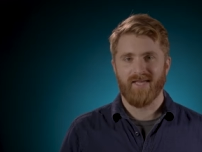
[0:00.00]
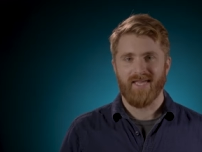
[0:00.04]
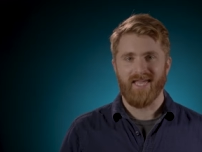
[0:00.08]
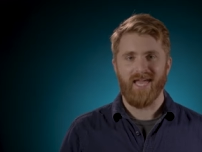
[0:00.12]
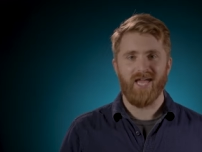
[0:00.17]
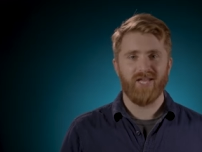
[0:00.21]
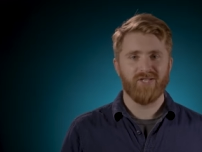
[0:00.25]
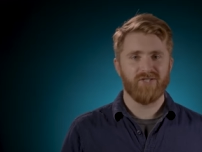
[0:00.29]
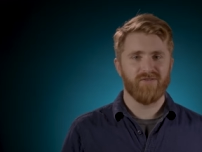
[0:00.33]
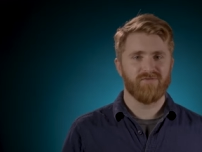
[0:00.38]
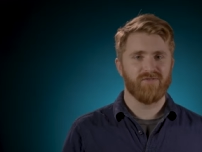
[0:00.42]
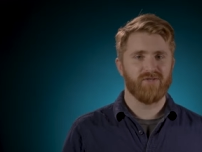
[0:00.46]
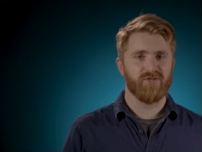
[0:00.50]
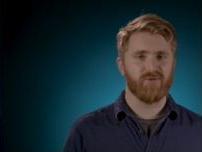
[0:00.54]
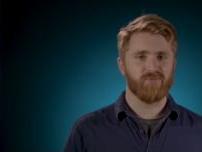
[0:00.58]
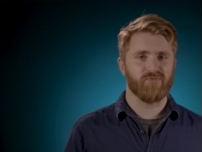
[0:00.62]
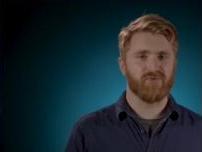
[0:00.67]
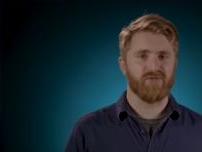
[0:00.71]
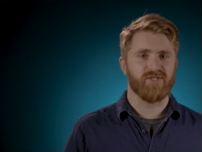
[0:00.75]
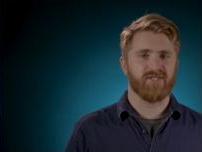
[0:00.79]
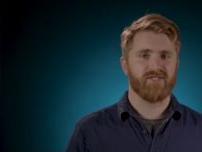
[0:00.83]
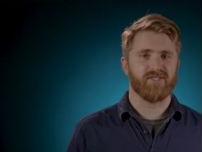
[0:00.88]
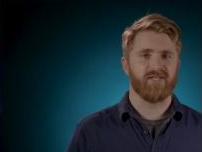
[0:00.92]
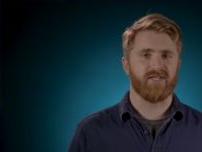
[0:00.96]
Each of these
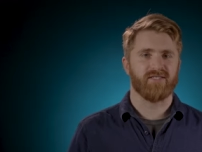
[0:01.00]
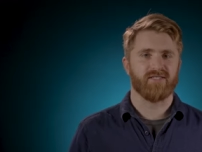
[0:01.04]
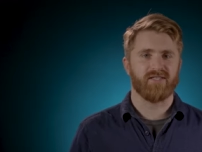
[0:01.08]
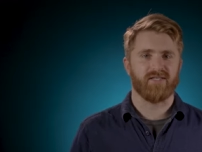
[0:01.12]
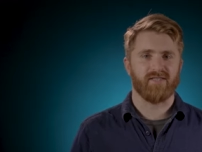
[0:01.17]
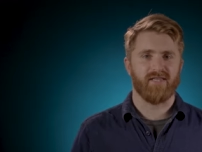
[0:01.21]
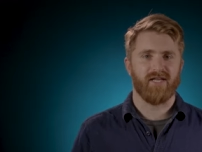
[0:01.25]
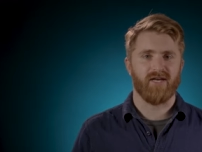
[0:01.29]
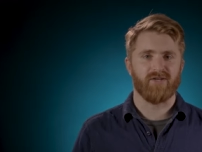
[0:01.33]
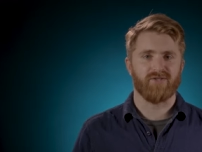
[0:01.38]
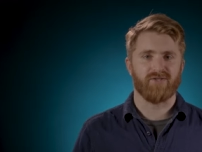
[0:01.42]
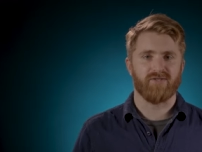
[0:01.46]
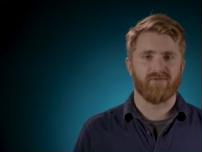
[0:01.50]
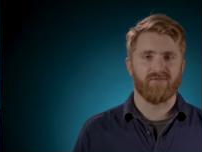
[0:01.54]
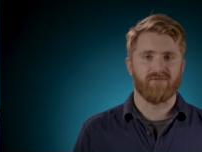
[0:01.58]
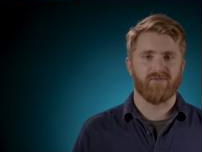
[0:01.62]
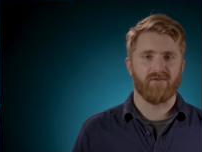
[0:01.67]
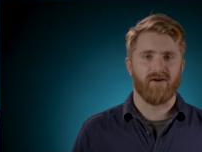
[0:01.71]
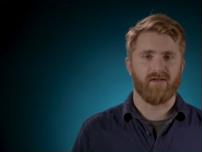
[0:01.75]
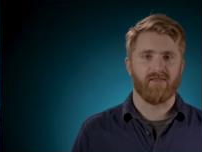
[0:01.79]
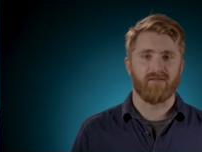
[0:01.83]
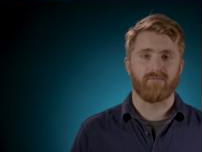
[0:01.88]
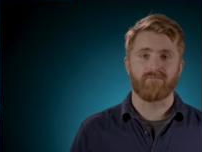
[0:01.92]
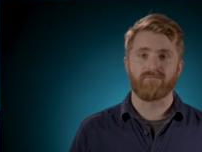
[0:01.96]
presets allows you to
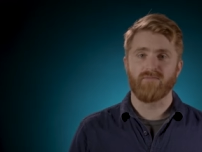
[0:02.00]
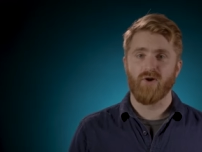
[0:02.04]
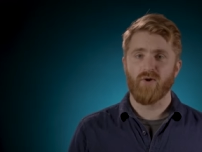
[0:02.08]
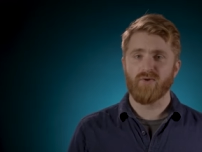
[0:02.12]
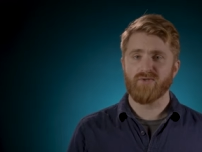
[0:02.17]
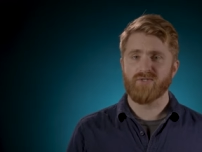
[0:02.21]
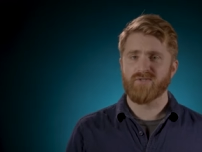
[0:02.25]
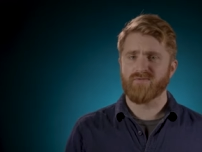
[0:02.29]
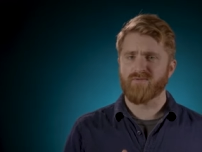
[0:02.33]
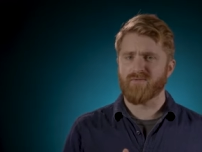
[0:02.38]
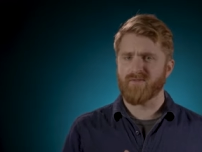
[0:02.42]
find the most